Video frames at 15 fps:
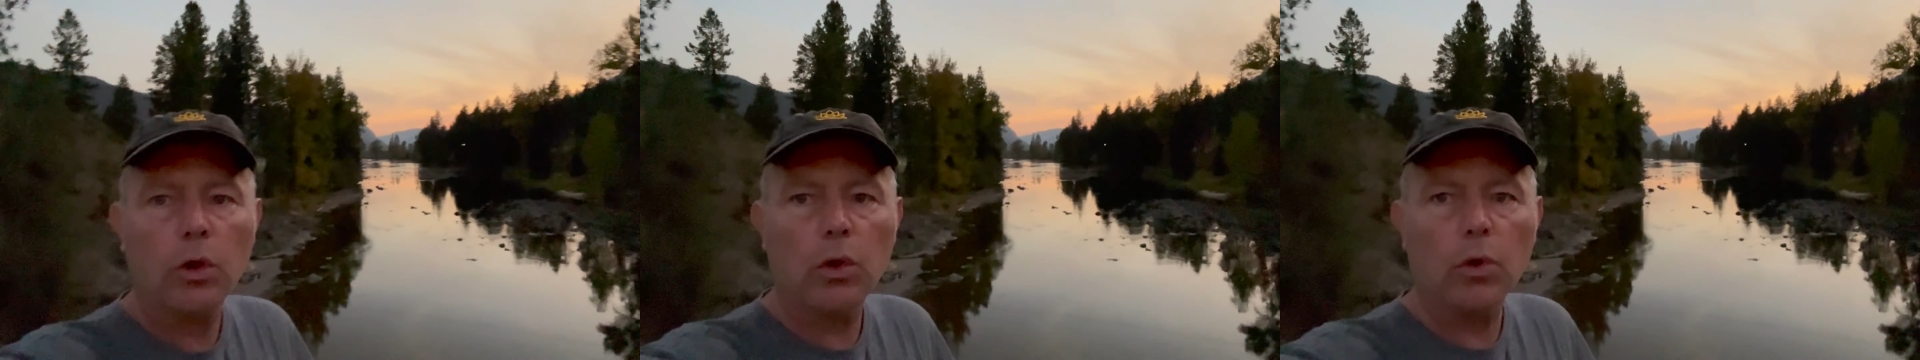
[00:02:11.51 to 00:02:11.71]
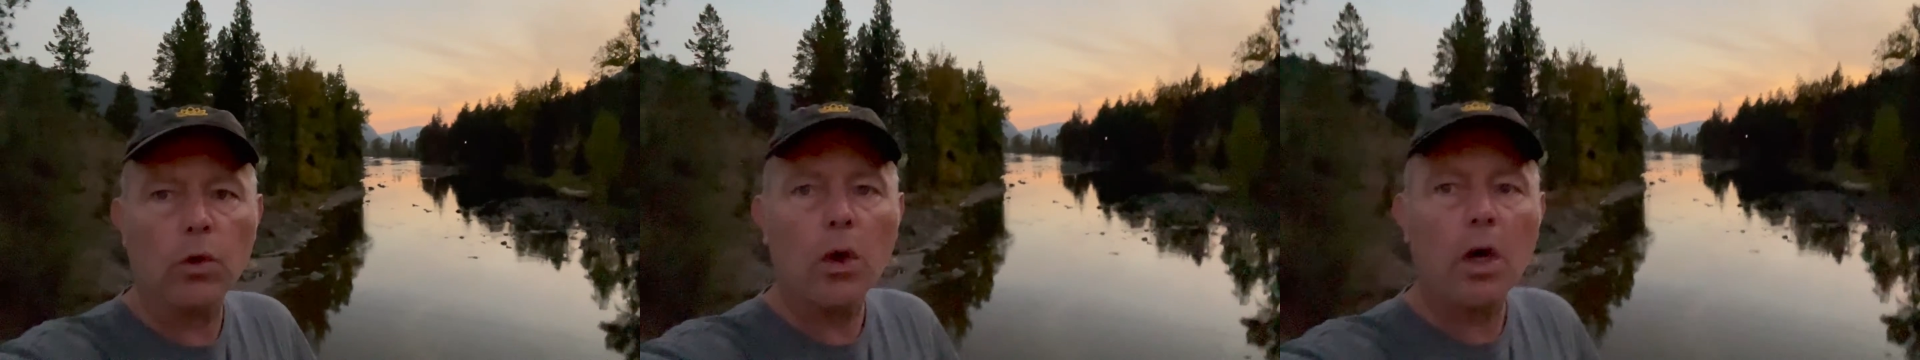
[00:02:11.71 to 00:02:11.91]

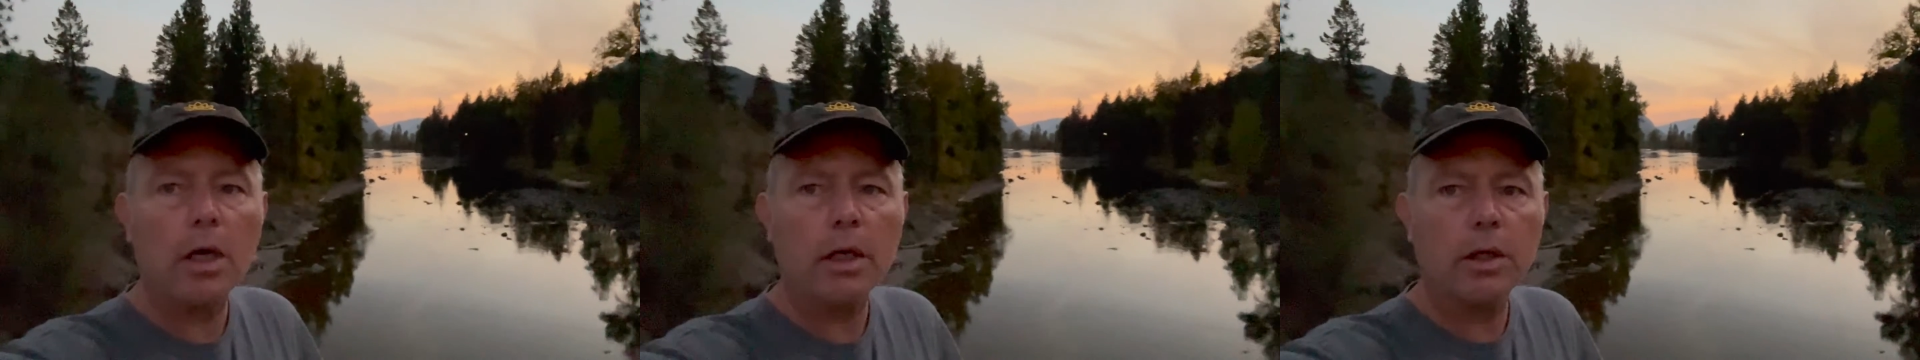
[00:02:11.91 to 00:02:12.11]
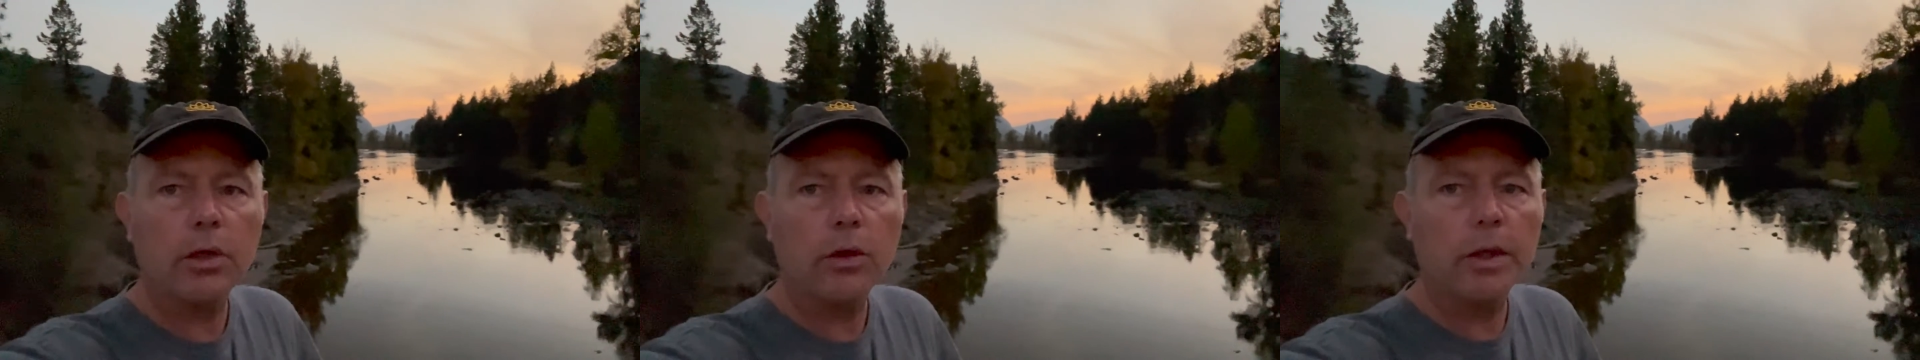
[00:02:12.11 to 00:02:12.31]

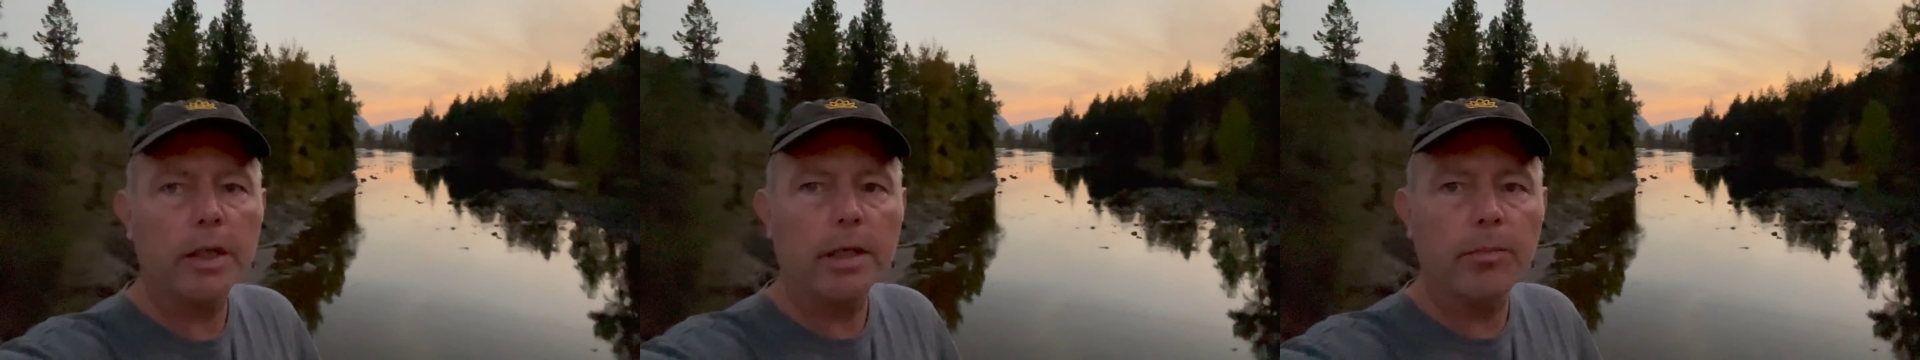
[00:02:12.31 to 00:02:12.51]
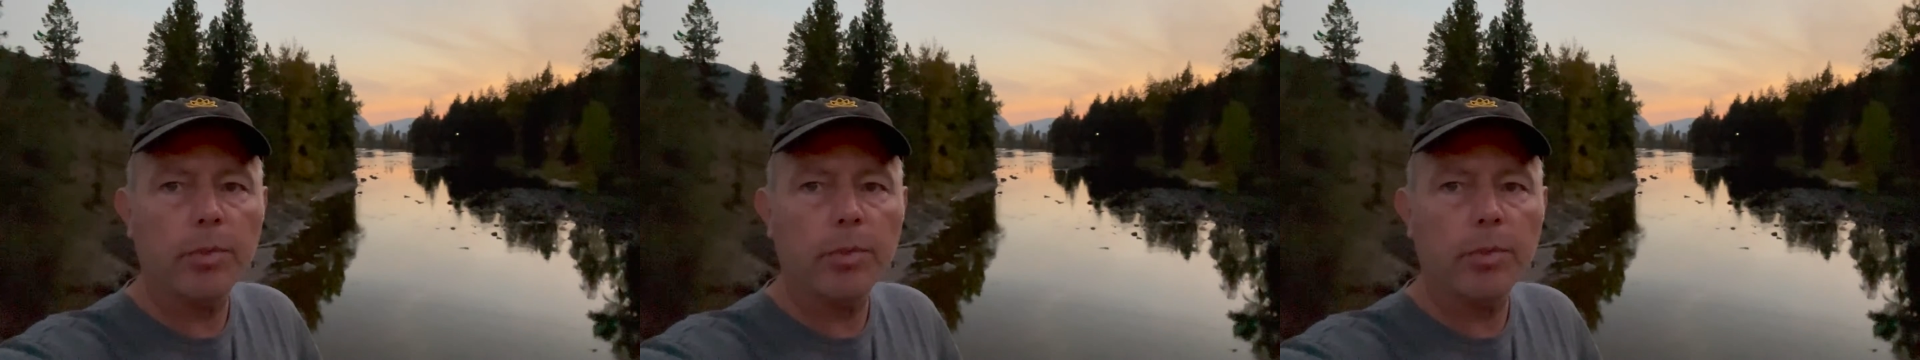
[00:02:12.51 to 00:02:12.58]
Rock Creek